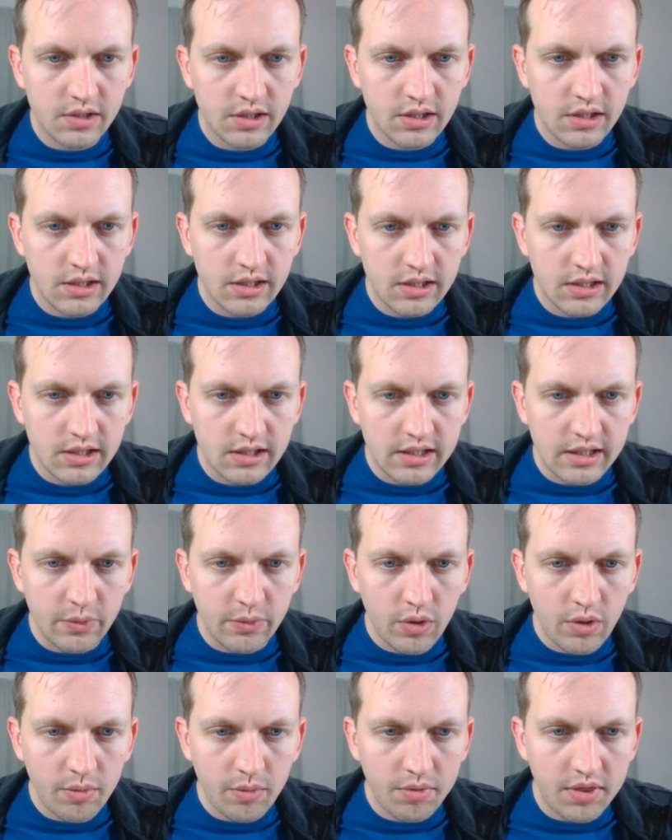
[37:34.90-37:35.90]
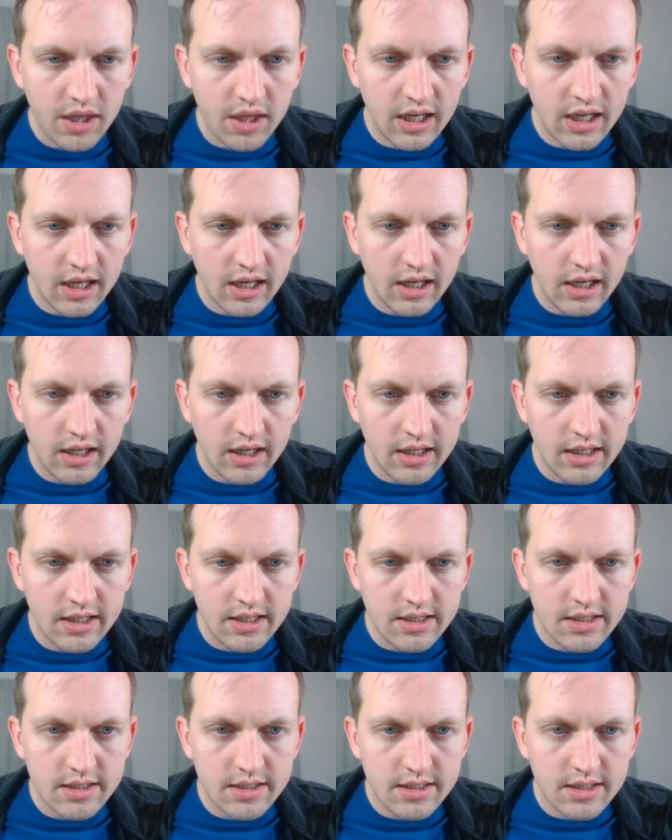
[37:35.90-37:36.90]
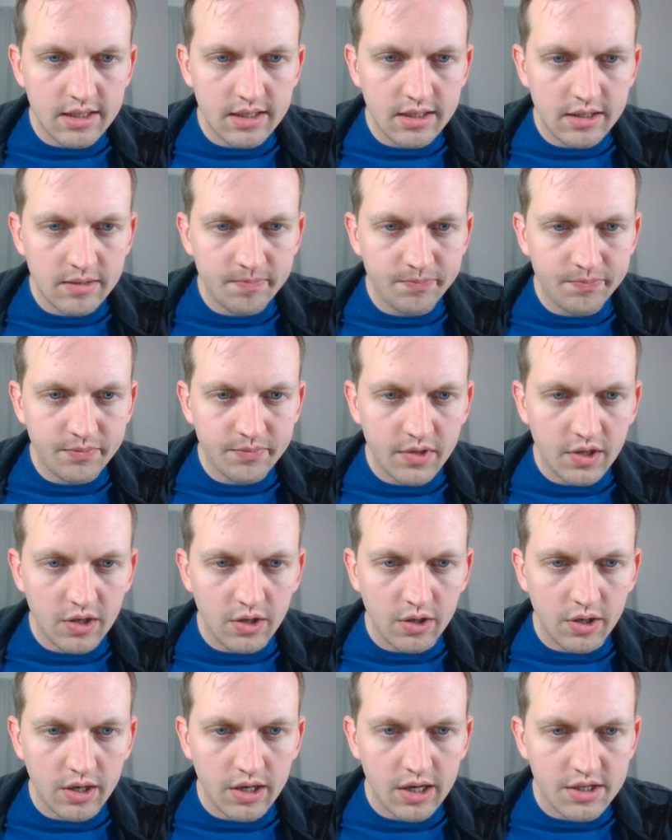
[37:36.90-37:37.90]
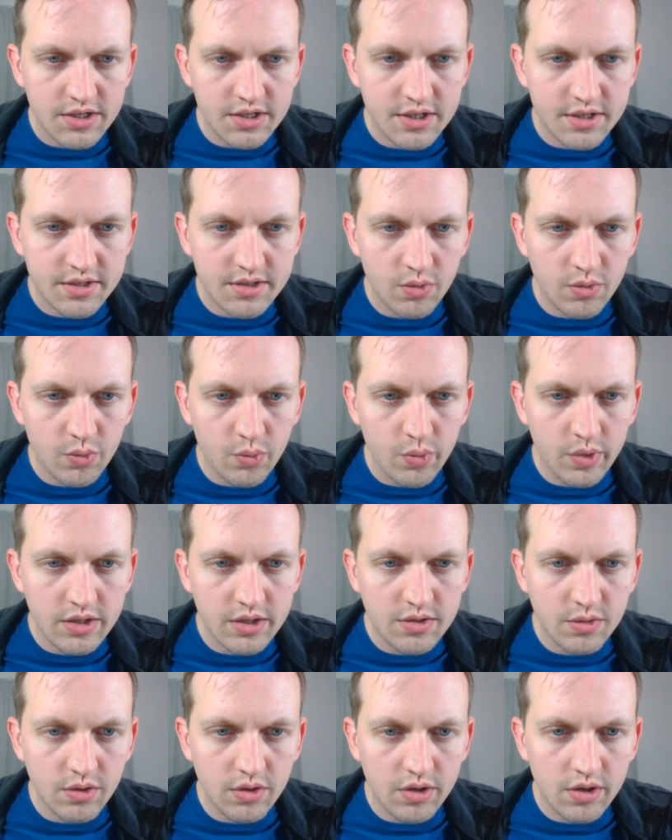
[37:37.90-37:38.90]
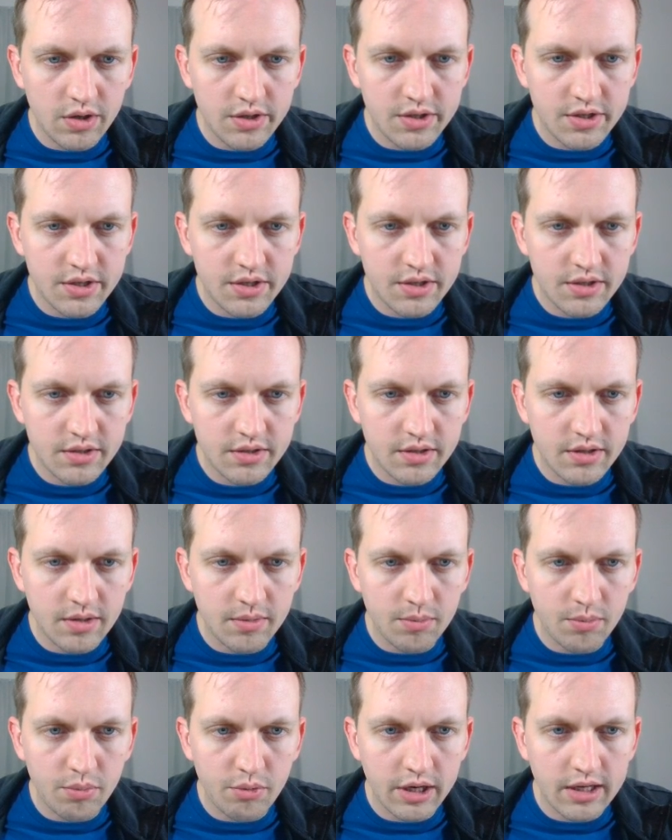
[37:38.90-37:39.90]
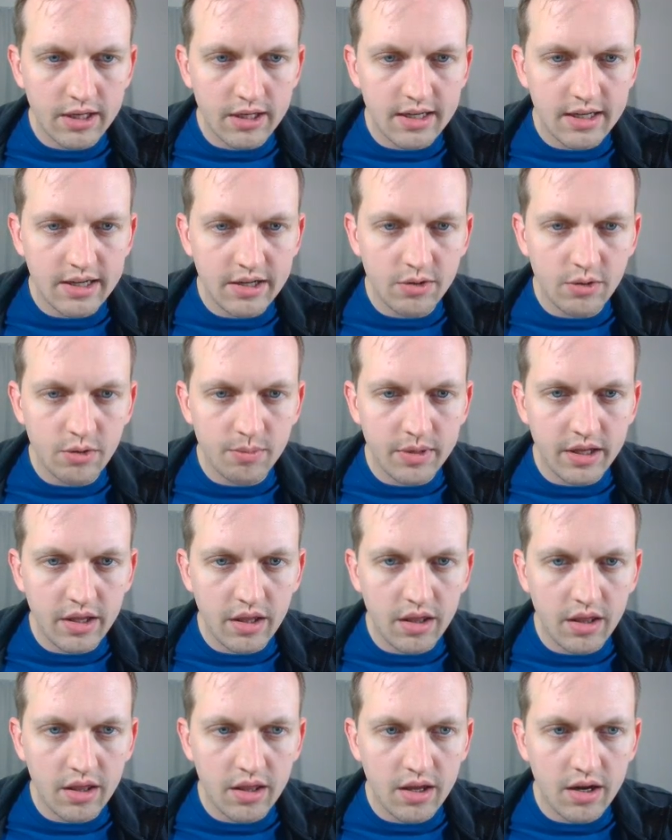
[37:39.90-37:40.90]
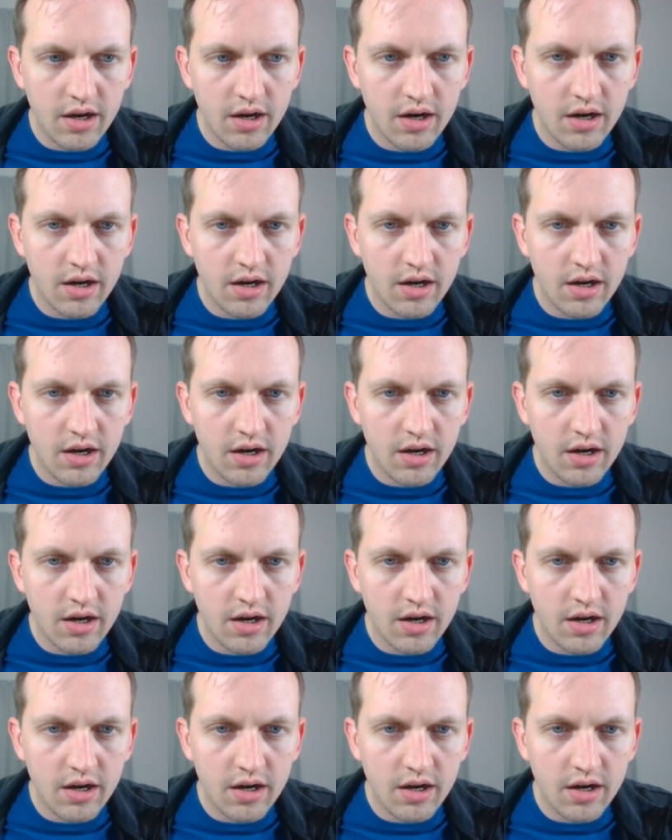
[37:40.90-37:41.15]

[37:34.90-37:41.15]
What I'm thinking is, oh gosh, that's still way too large. And bring it down to about there.